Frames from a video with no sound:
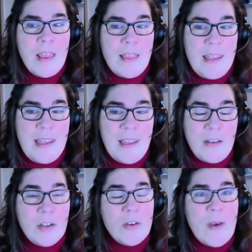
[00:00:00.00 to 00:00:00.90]
the
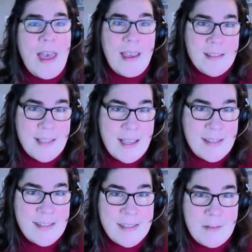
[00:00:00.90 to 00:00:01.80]
new
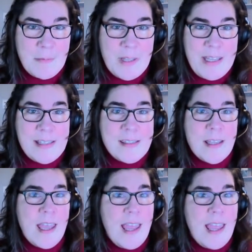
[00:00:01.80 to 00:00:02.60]
access is in place